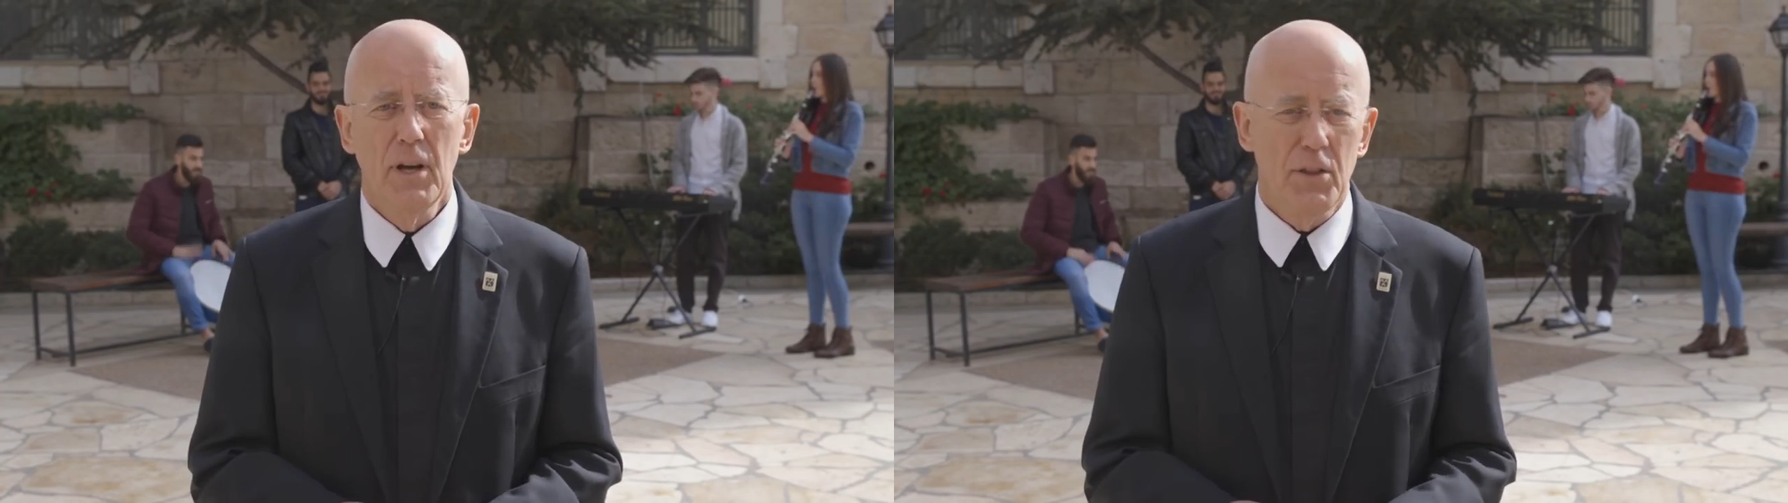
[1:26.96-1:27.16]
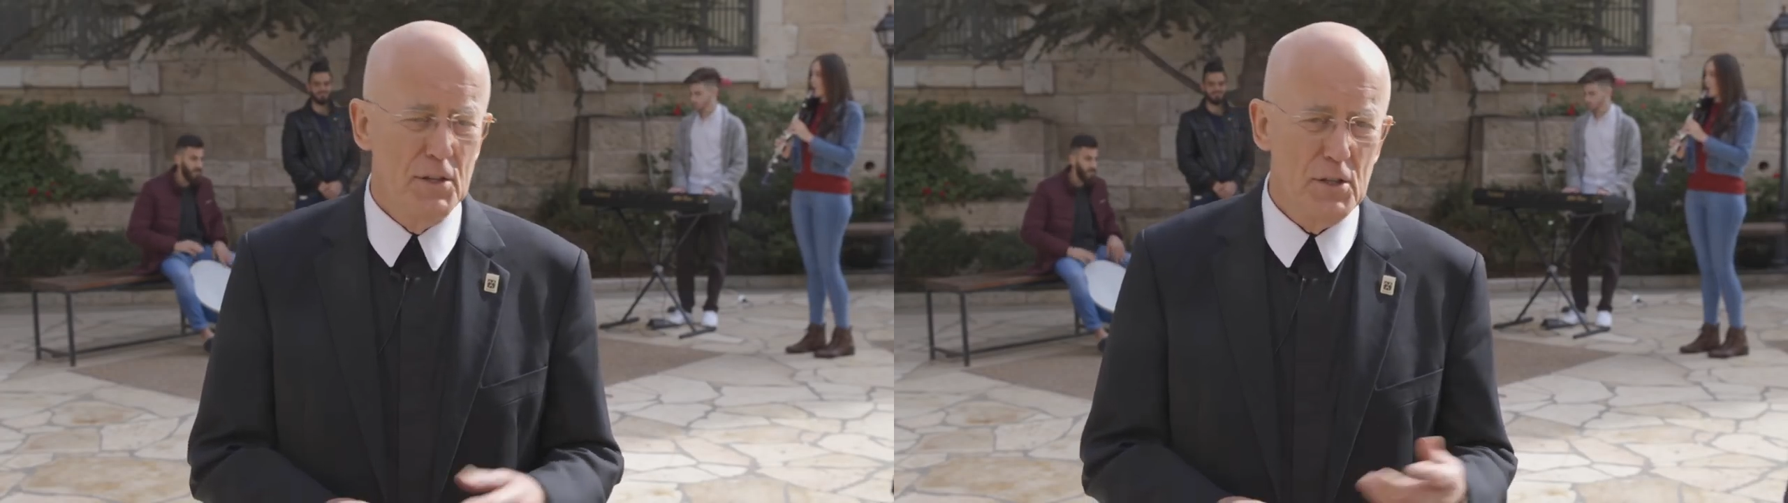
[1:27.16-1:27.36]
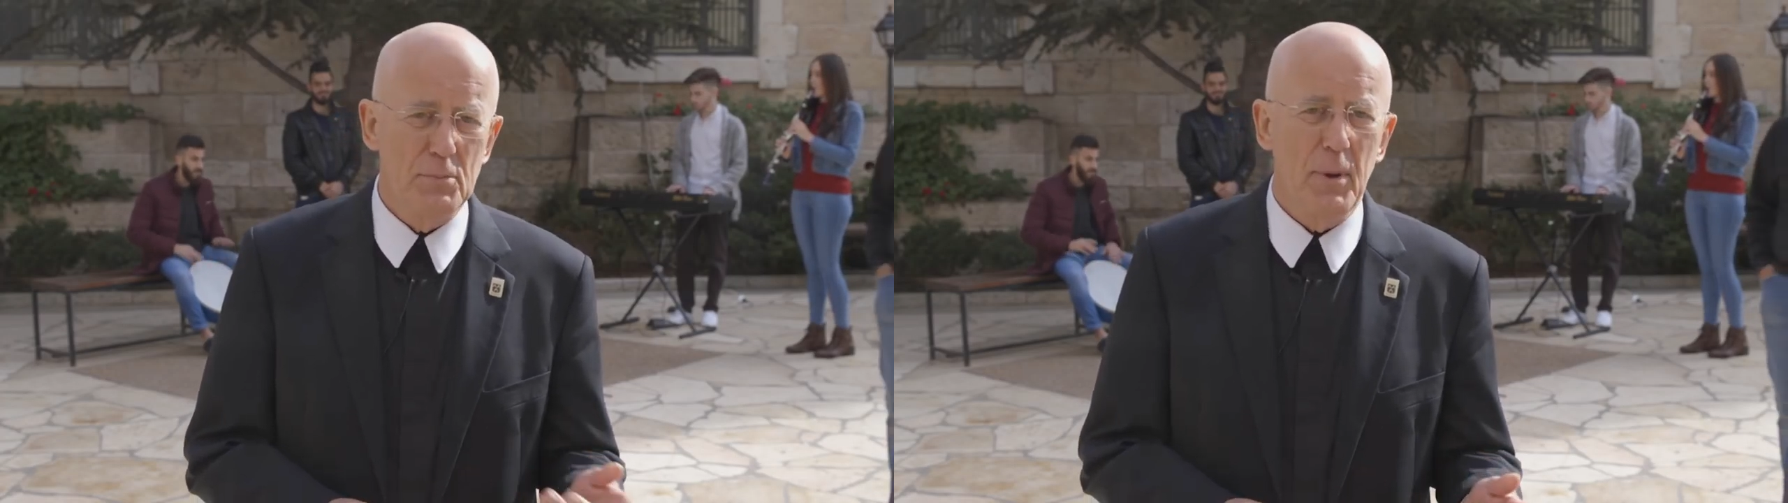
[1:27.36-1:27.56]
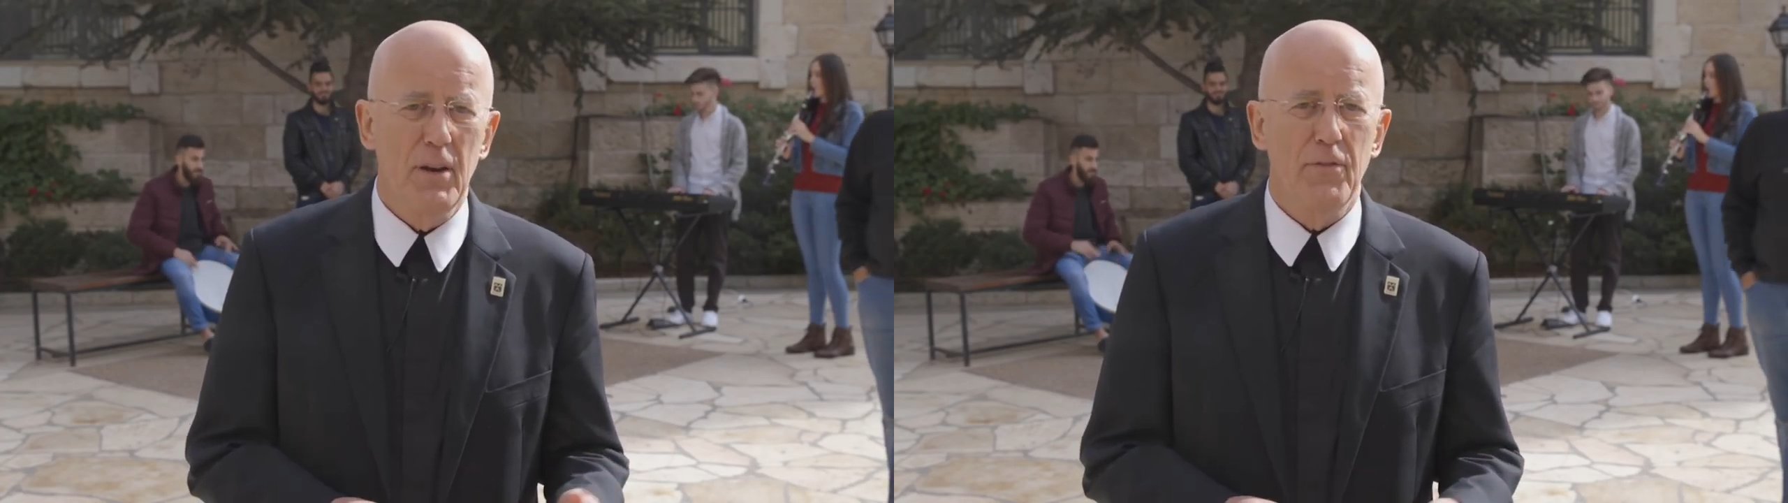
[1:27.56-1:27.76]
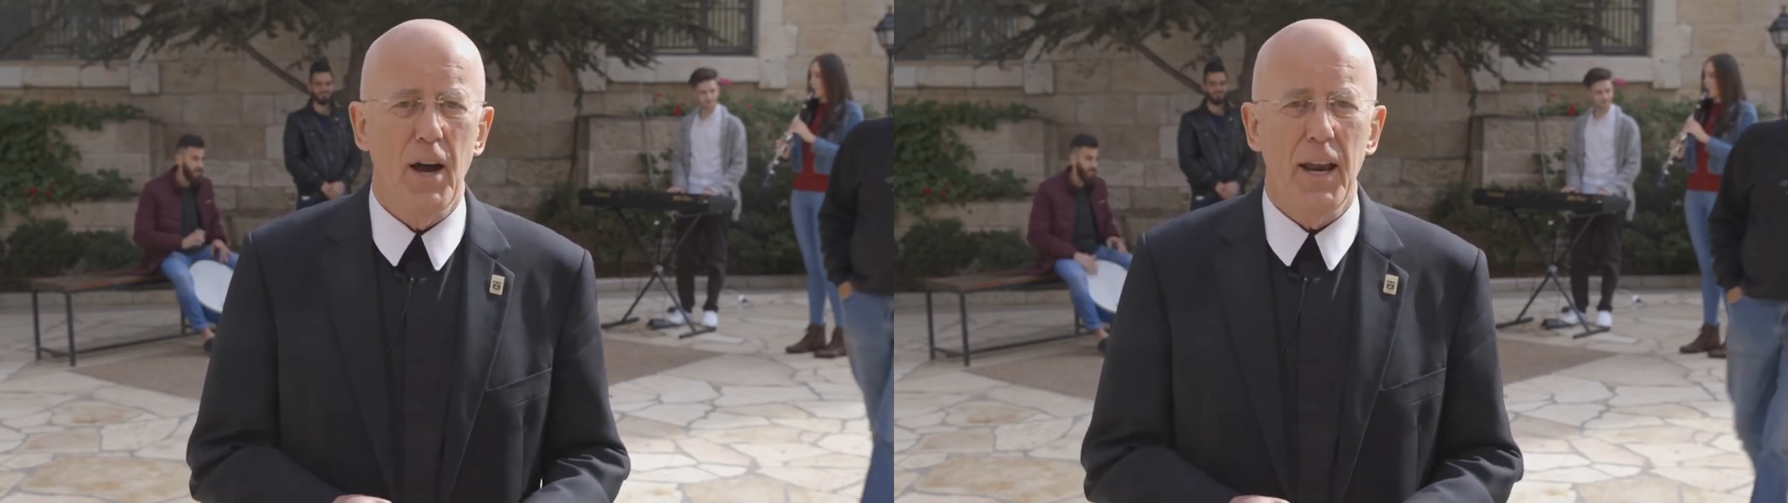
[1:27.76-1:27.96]
this has
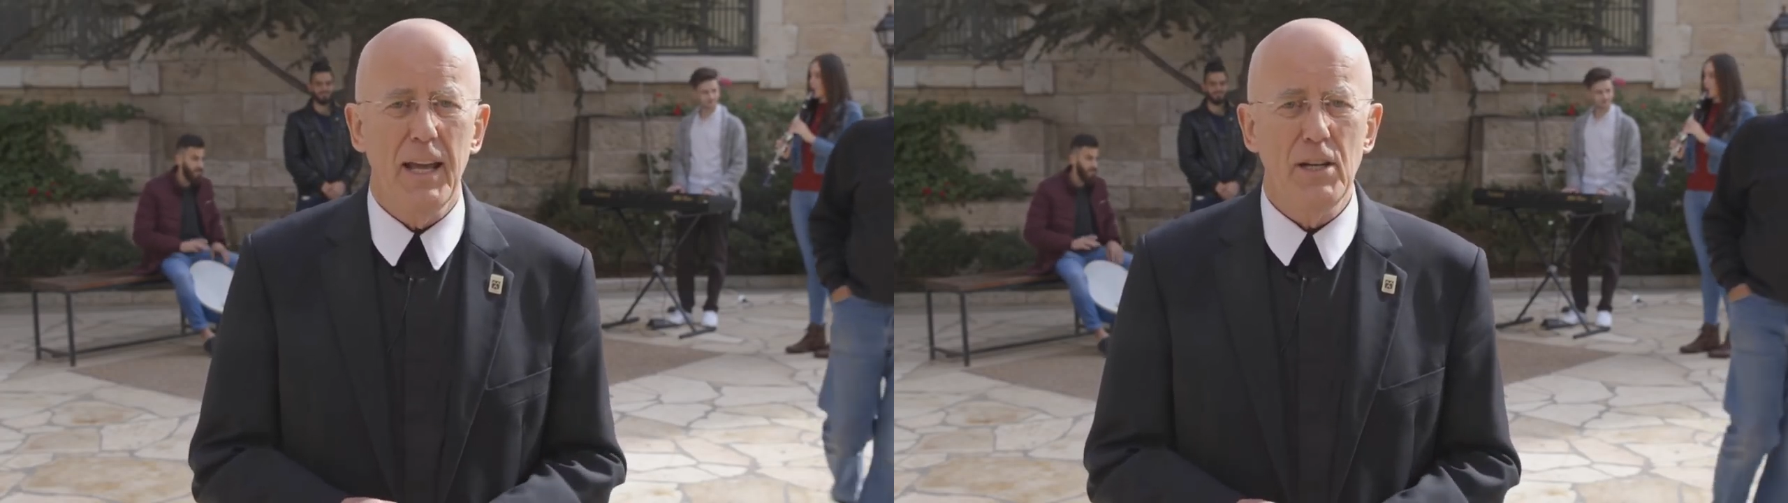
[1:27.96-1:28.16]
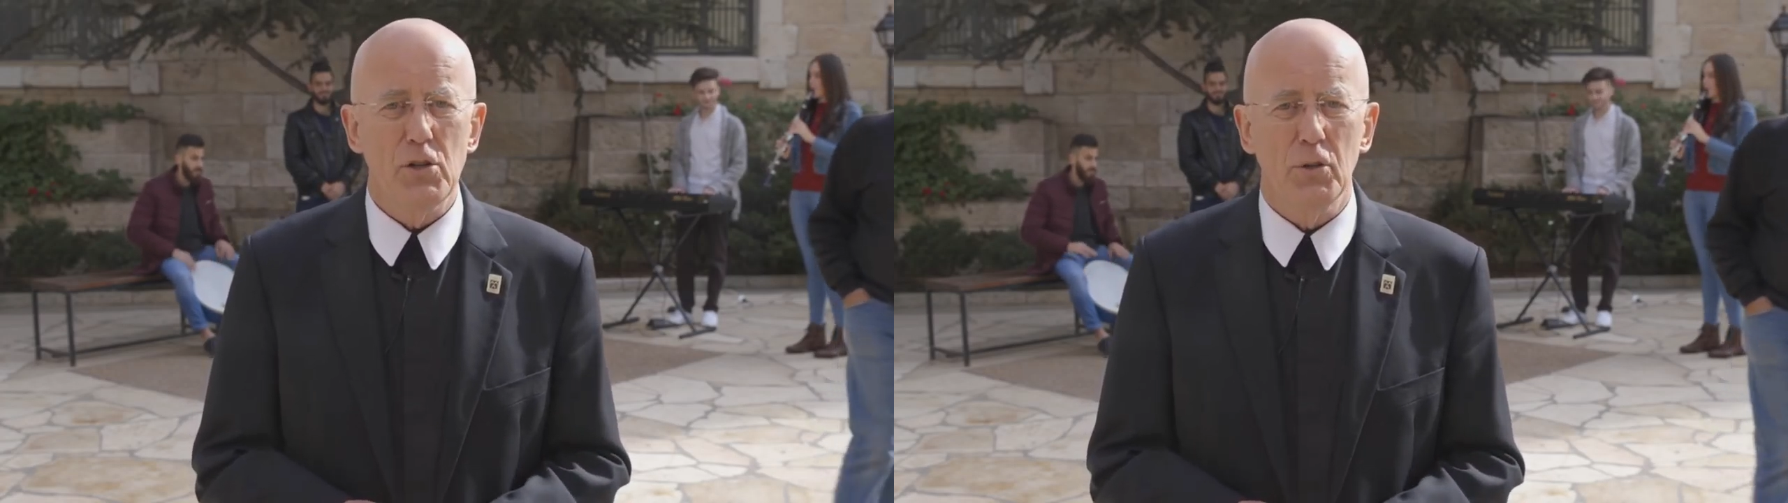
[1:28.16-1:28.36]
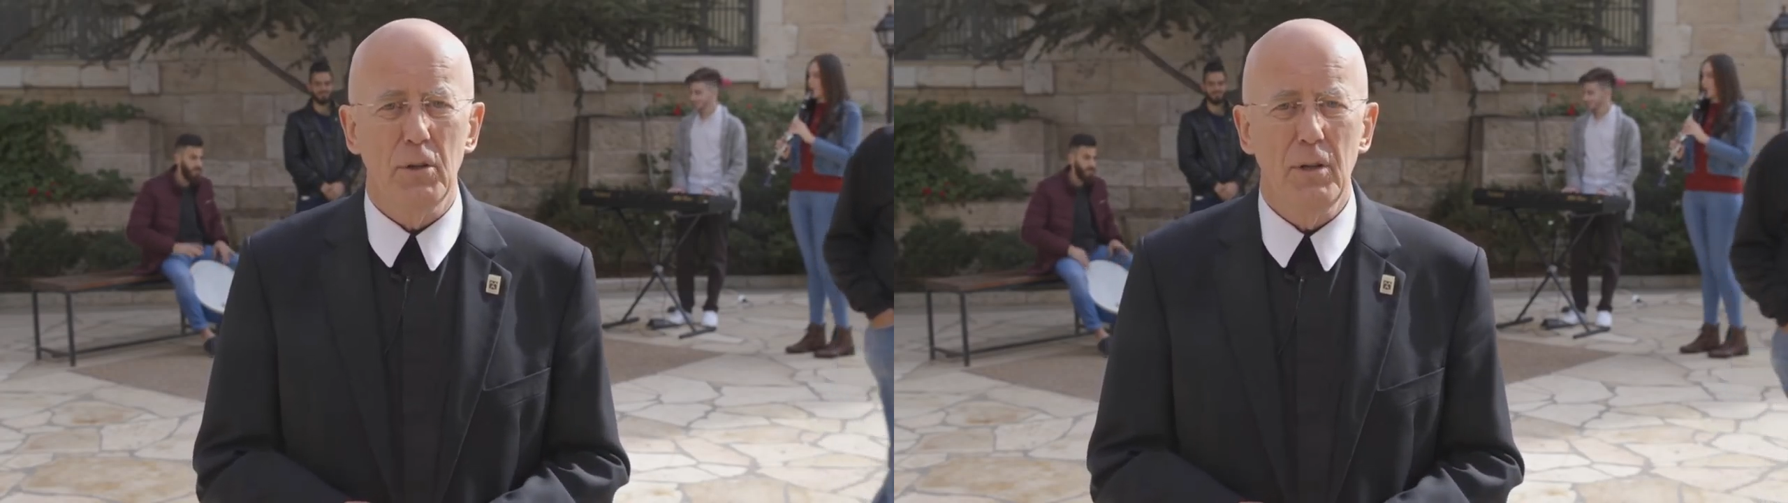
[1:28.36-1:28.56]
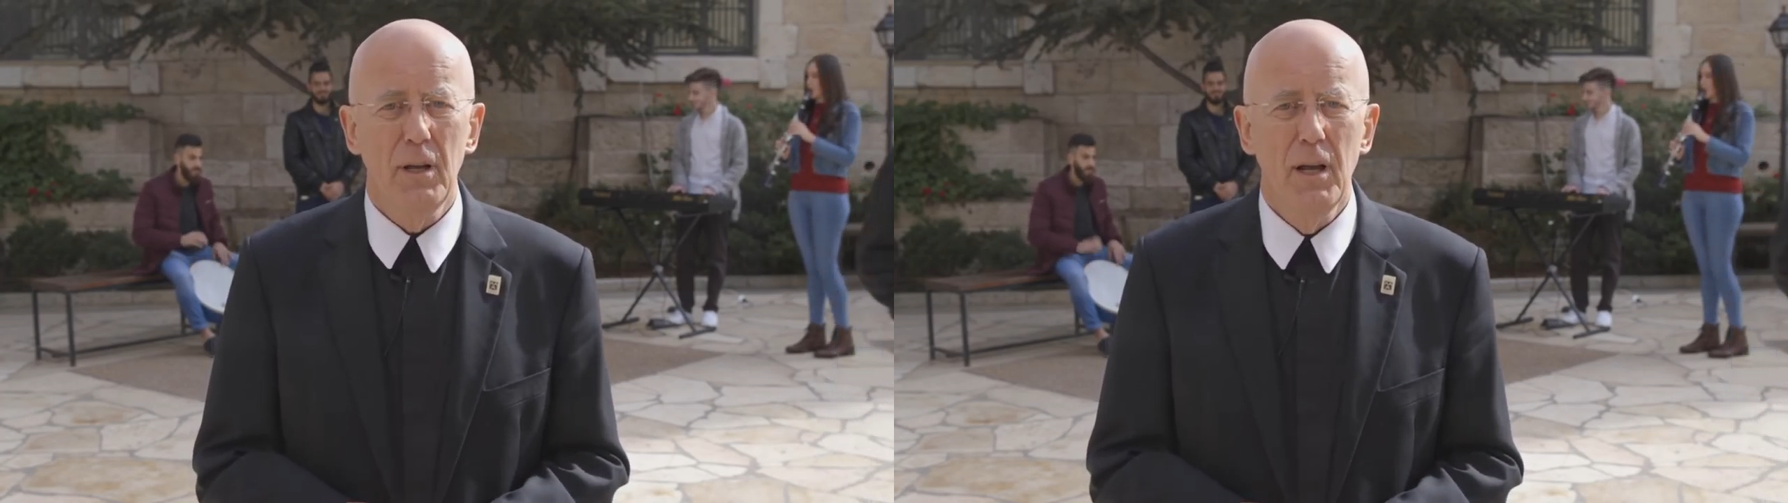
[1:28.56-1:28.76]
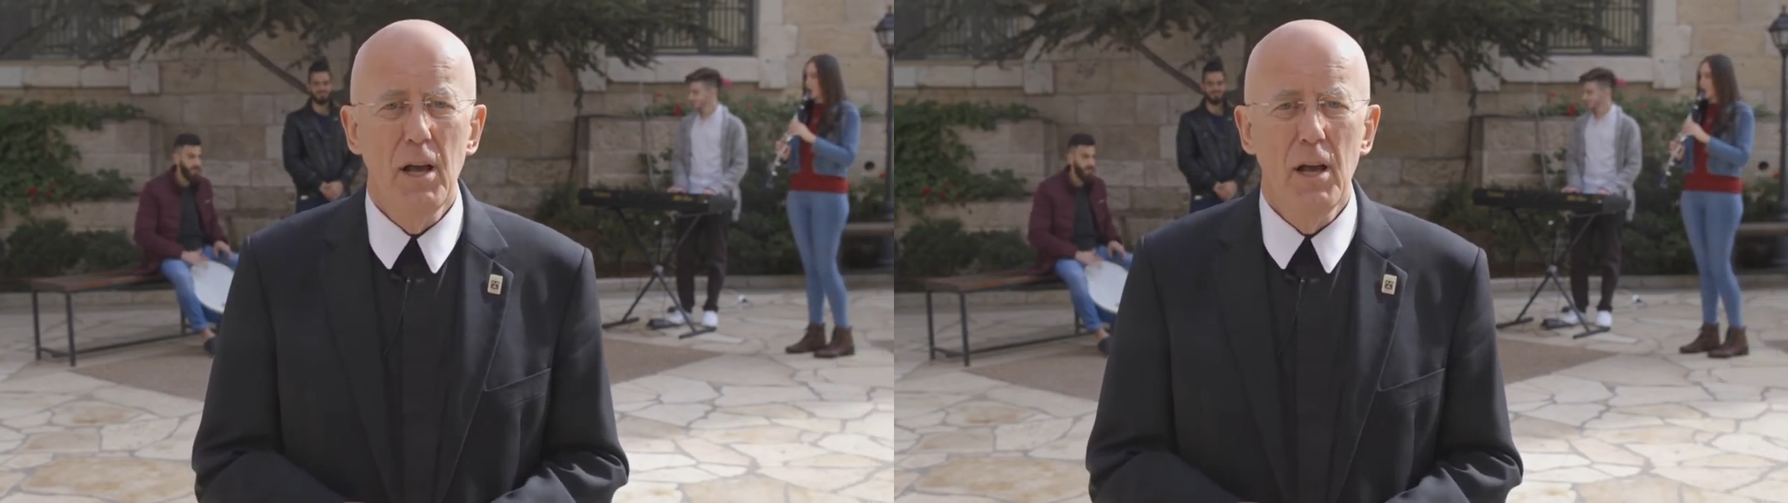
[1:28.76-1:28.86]
been financial,